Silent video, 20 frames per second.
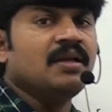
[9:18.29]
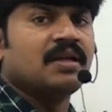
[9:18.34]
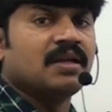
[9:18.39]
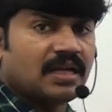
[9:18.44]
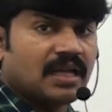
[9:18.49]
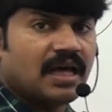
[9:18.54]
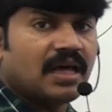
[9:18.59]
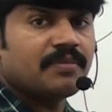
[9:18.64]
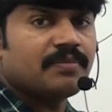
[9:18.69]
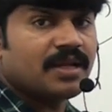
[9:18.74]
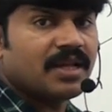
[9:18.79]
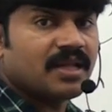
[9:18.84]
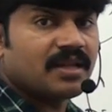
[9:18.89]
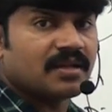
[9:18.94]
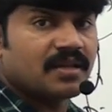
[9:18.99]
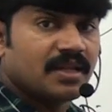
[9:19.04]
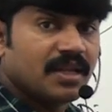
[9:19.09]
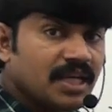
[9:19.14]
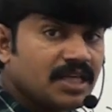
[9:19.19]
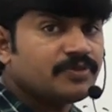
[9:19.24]
Normal or
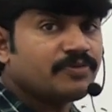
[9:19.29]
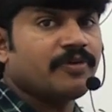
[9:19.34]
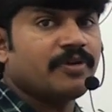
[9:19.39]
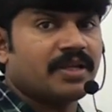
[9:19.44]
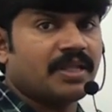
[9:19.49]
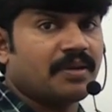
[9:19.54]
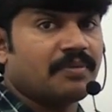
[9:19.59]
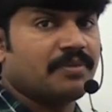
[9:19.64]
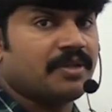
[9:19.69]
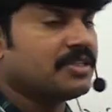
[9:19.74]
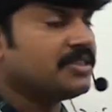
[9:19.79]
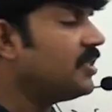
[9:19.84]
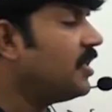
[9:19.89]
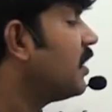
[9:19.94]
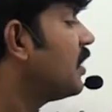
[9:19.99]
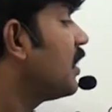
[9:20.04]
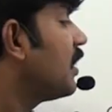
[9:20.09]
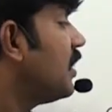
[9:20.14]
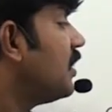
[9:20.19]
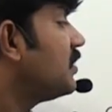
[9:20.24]
graceful
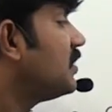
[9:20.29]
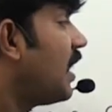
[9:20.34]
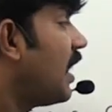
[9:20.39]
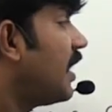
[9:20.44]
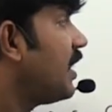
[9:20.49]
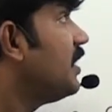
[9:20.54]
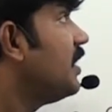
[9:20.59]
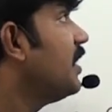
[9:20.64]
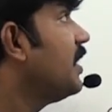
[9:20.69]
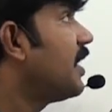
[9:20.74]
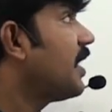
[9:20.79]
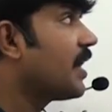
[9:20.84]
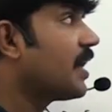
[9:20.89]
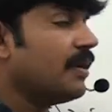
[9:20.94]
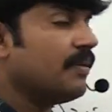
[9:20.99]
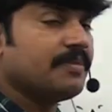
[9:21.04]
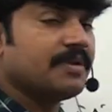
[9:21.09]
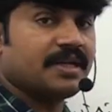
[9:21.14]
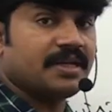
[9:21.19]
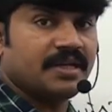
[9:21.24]
termination is highly
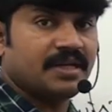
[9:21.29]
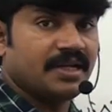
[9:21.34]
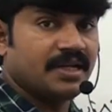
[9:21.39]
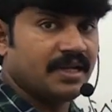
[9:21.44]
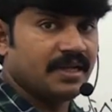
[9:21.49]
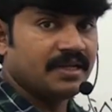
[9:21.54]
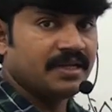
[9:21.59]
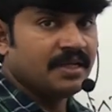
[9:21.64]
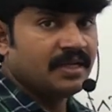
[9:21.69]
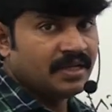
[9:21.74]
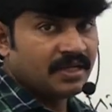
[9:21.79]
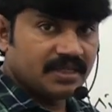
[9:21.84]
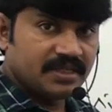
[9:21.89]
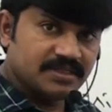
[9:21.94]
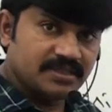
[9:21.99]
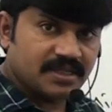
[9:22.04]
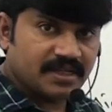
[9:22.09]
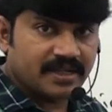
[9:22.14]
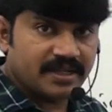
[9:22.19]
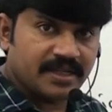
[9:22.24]
recommended.
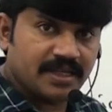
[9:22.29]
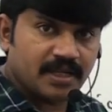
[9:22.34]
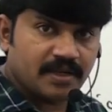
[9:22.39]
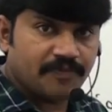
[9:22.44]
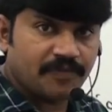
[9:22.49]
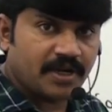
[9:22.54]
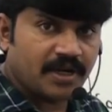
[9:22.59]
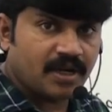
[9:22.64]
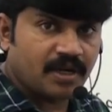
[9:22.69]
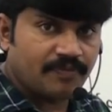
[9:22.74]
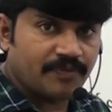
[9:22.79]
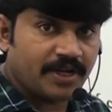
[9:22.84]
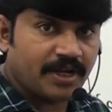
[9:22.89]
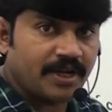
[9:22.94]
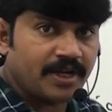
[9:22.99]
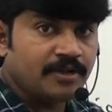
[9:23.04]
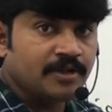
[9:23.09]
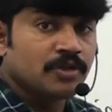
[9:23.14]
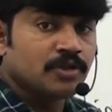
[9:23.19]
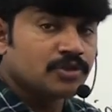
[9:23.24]
Is it clear for all of
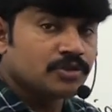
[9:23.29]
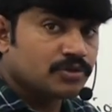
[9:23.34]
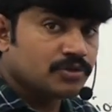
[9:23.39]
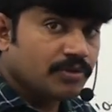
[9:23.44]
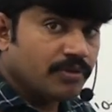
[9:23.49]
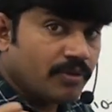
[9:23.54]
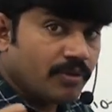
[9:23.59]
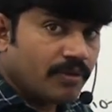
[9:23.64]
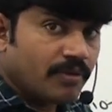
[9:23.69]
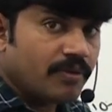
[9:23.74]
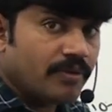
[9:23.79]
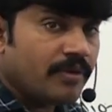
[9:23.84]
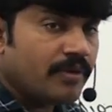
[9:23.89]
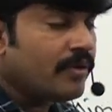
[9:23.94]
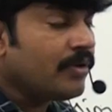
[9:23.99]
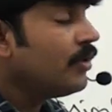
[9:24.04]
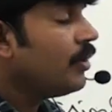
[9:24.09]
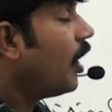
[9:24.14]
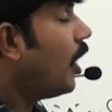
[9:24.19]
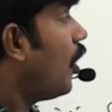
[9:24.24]
you?
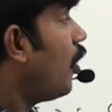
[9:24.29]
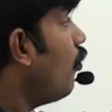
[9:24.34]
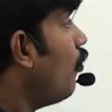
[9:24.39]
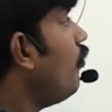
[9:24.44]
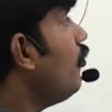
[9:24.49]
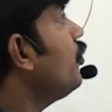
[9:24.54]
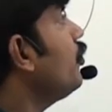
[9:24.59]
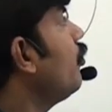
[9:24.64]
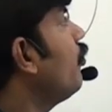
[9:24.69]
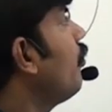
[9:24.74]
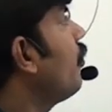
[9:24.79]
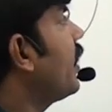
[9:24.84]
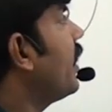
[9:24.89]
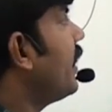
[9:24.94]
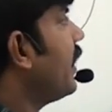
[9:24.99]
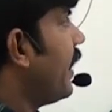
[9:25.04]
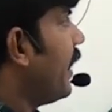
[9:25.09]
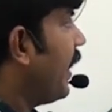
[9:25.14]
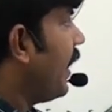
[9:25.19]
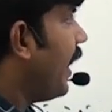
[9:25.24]
So how you
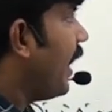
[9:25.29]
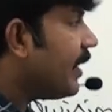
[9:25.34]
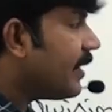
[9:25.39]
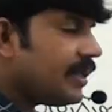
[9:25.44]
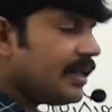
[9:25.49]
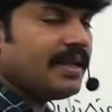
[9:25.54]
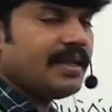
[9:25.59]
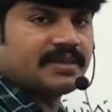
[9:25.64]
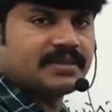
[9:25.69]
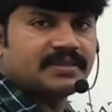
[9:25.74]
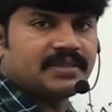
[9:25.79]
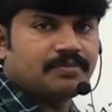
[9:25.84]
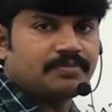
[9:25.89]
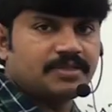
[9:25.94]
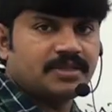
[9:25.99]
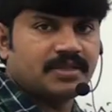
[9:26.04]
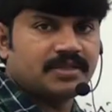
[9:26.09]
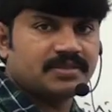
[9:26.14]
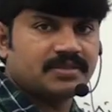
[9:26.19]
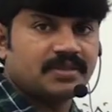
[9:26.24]
can handle
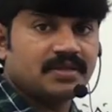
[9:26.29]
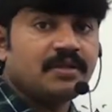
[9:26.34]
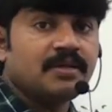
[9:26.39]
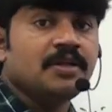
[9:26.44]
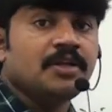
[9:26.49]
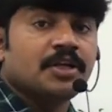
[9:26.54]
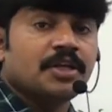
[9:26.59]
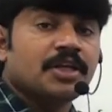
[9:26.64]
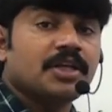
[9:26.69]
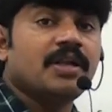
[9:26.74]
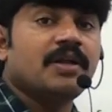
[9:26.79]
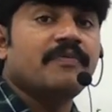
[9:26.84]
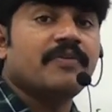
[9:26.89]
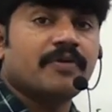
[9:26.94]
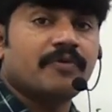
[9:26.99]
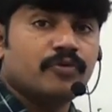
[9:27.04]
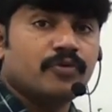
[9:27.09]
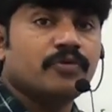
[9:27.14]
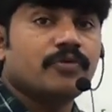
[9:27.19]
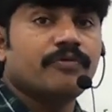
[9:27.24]
exceptions in our
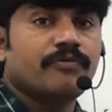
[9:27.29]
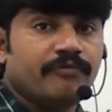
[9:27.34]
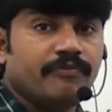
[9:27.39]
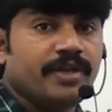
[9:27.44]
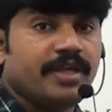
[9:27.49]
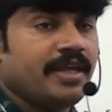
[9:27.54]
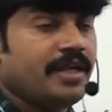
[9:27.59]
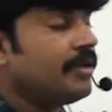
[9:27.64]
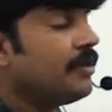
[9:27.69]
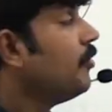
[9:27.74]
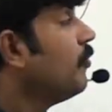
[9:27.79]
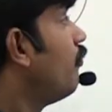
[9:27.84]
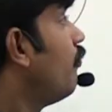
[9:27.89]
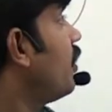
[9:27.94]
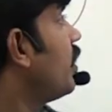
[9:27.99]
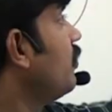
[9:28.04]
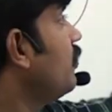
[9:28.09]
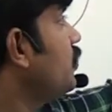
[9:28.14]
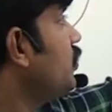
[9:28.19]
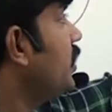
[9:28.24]
own way by
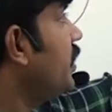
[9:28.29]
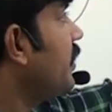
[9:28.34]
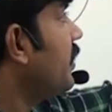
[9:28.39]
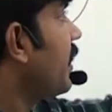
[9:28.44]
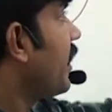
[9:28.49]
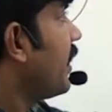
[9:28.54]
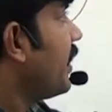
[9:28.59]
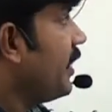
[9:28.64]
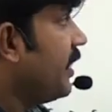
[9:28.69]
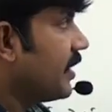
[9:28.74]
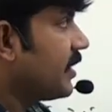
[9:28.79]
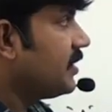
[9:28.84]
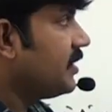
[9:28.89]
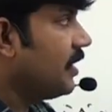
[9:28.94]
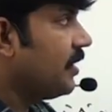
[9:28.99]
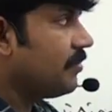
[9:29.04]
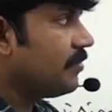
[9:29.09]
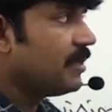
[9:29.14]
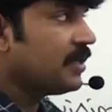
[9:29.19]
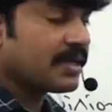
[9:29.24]
using try
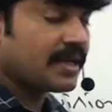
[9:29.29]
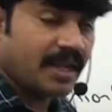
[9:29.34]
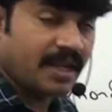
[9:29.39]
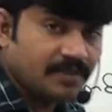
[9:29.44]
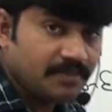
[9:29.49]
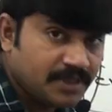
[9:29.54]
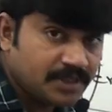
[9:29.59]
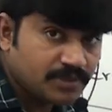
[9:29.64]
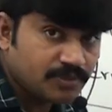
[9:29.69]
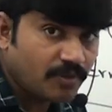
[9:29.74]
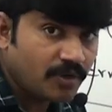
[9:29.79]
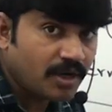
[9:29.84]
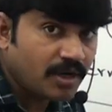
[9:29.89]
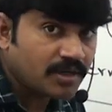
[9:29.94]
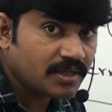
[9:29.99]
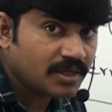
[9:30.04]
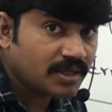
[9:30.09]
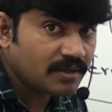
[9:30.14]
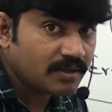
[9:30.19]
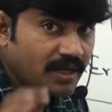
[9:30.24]
except. Try means
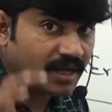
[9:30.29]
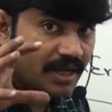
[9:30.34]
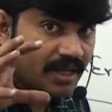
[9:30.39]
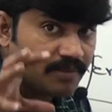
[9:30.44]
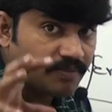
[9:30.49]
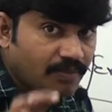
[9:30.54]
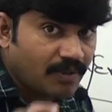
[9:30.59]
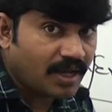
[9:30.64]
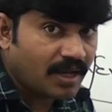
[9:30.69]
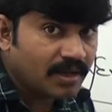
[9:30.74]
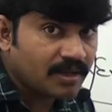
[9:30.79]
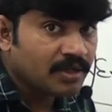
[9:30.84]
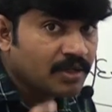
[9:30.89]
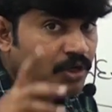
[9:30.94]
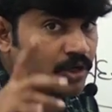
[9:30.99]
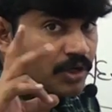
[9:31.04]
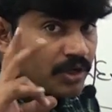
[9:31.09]
what? Try block.